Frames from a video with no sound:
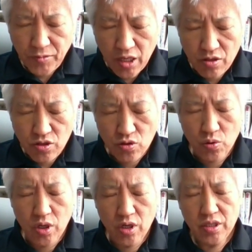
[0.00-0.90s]

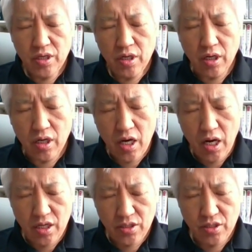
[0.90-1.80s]
your
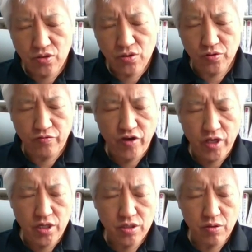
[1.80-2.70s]
heart to
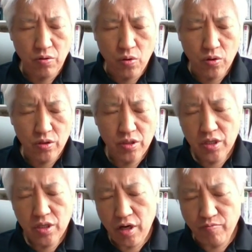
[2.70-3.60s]
finish or
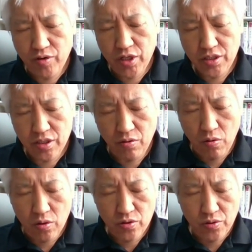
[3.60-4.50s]
complete
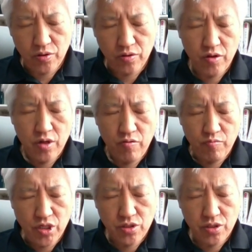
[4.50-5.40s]
all your
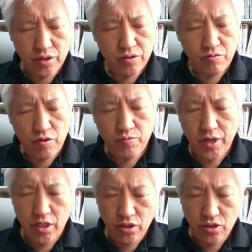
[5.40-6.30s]
mission. We
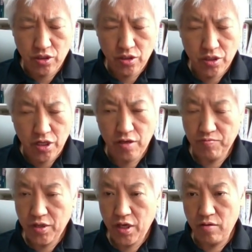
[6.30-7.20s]
pray in Jesus' name.
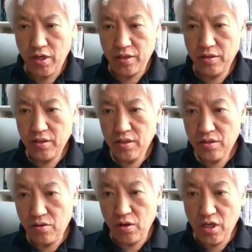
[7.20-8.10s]
Amen.
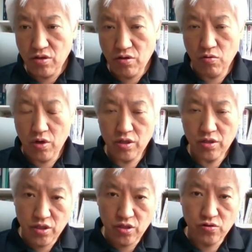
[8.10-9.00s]
So in your work,
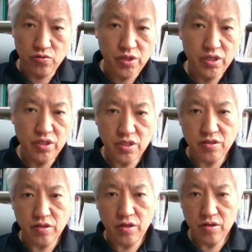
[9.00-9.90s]
in your doing,
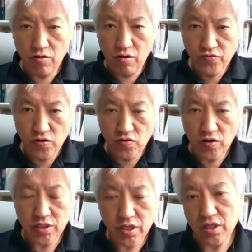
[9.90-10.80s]
just go
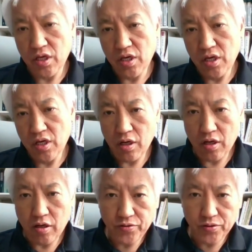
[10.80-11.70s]
forward in
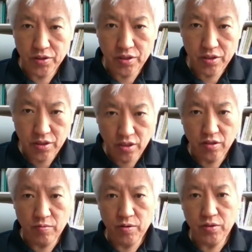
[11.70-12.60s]
for the
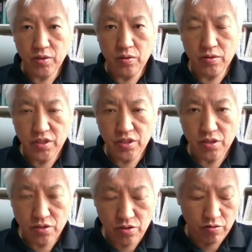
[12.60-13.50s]
kingdom of the Lord. This
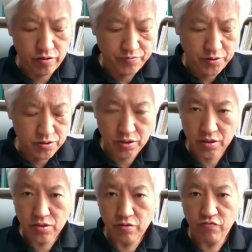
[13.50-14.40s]
is so
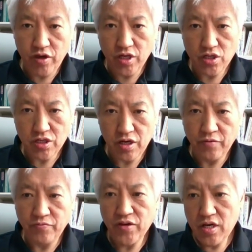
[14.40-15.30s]
important. So finish
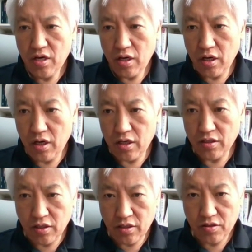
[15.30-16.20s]
up
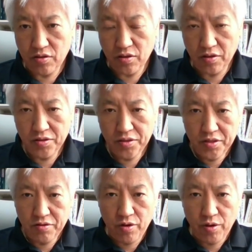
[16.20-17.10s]
the, you know,
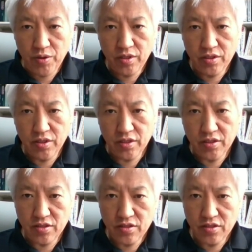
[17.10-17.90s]
rebuild the